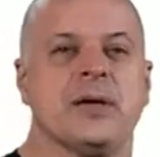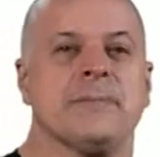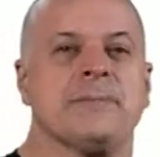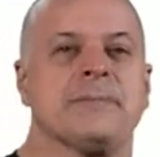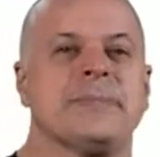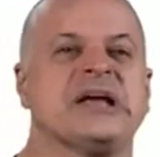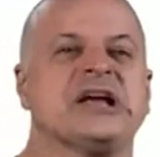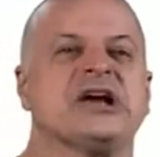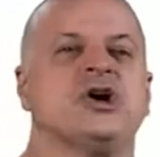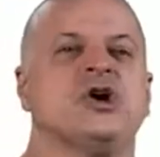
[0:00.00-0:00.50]

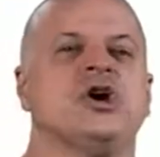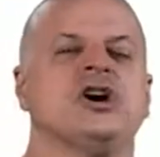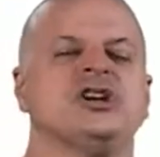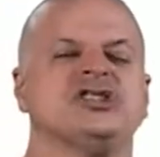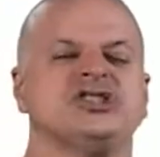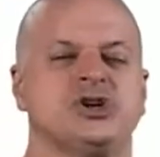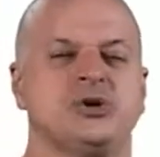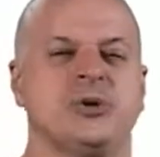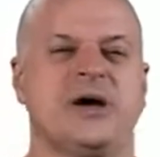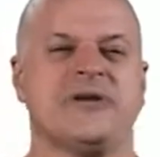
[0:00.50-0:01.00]

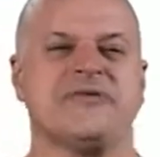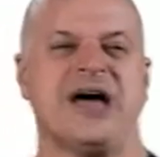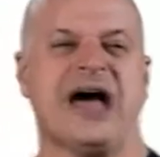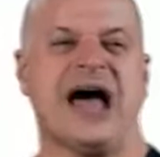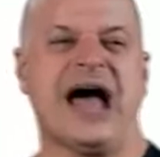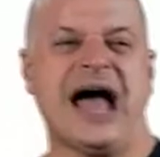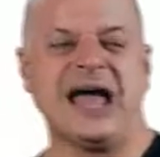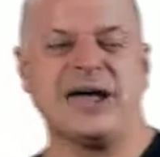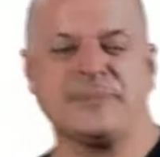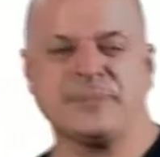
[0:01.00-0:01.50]
because you have the
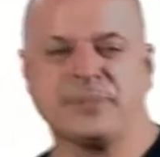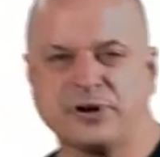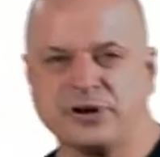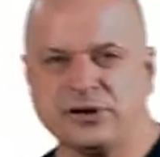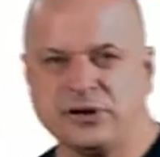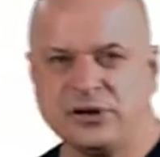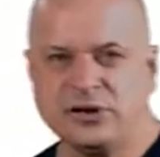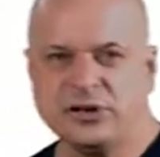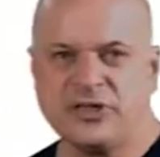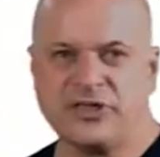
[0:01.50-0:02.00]

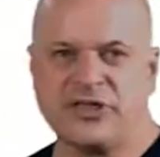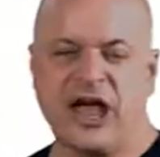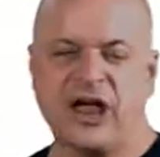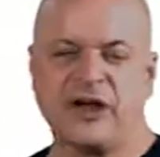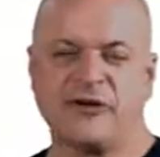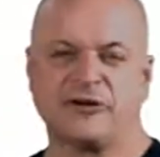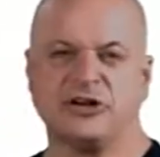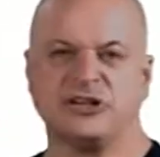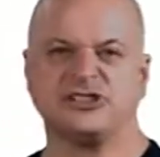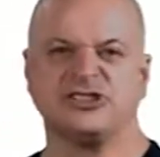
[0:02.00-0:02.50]

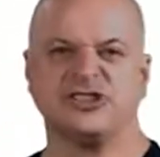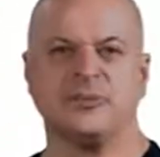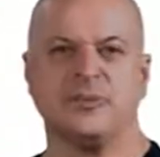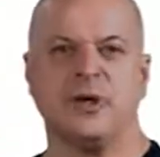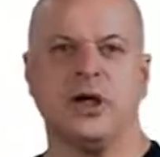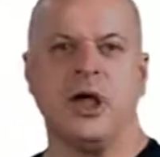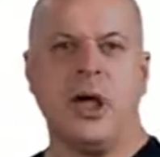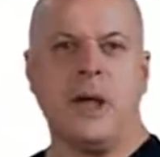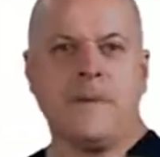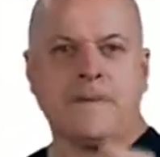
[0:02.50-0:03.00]
hyperthyroidism
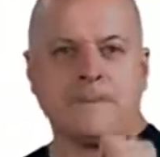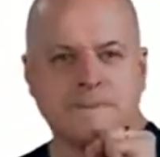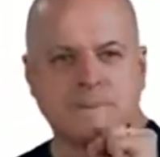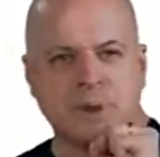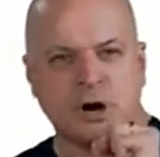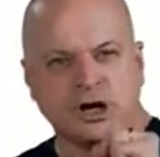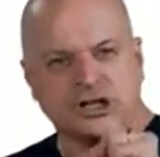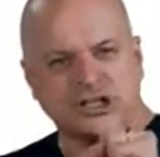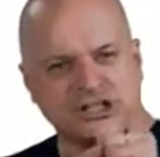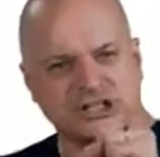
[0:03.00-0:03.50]

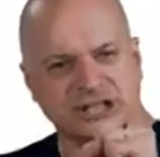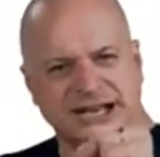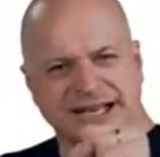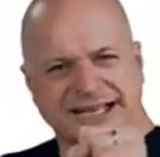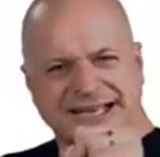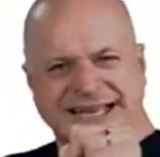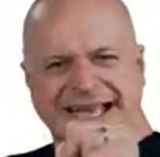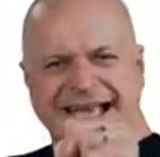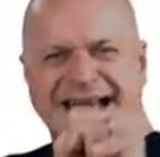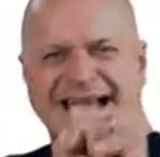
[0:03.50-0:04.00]
pushing
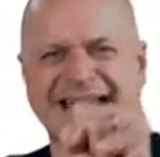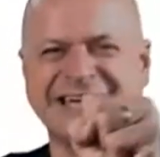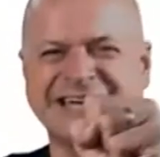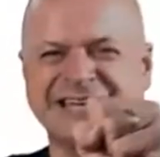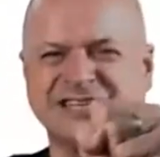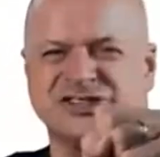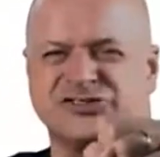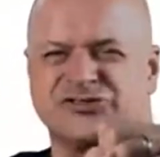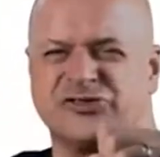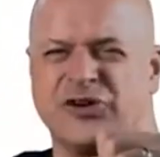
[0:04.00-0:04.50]
the
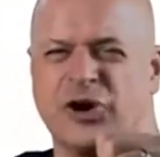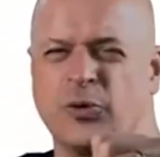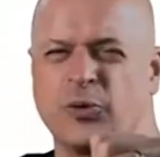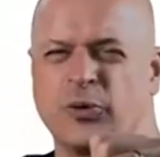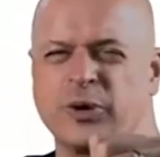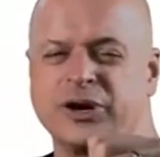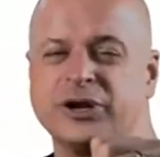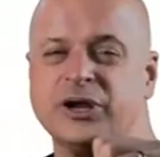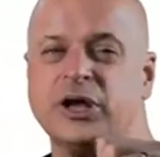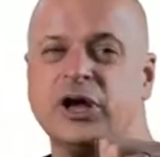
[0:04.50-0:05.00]
eyes
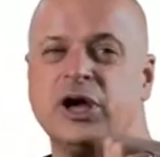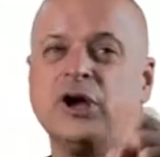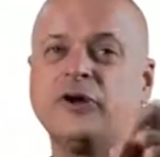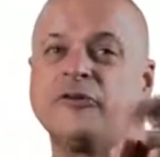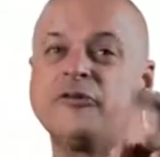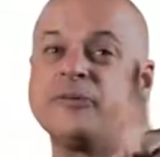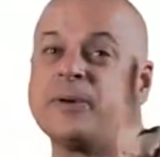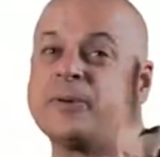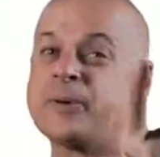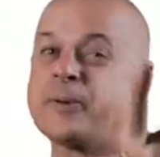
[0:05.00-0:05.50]
forward.
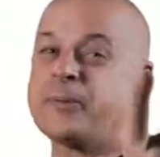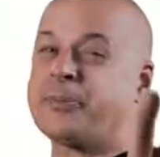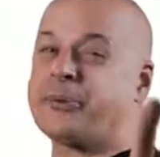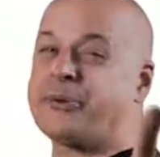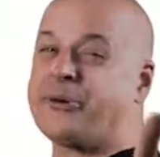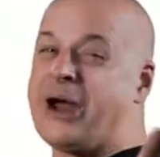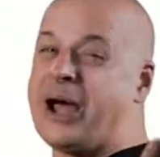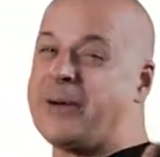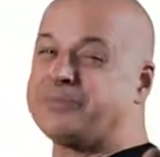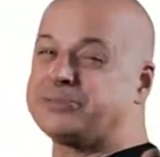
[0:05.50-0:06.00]
Remember,
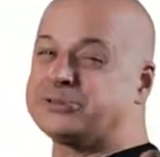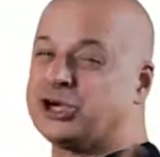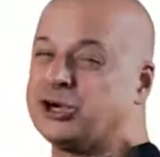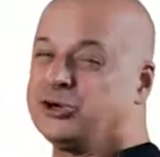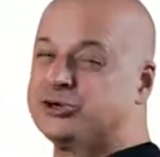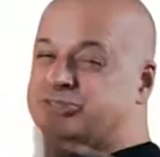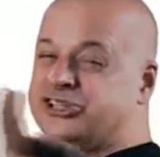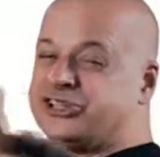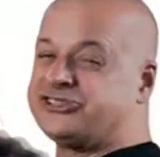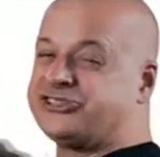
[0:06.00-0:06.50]

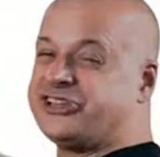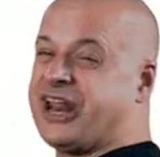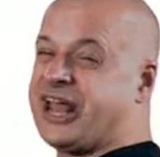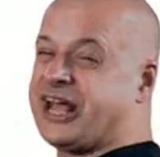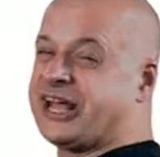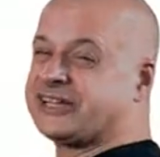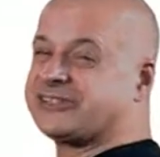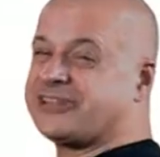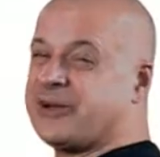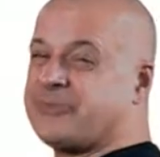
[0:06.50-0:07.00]
proptosis and
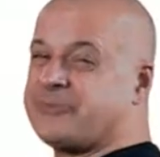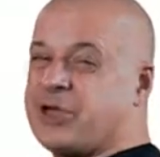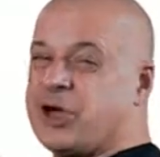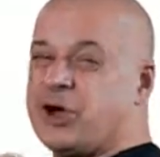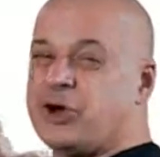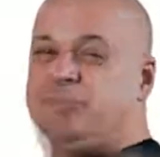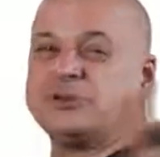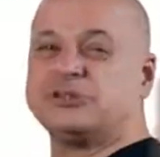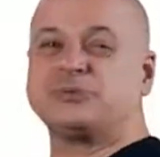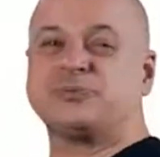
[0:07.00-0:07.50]

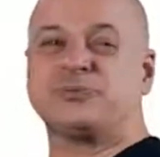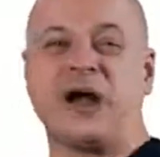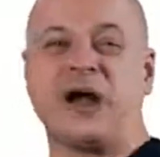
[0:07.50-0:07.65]
exophthalmos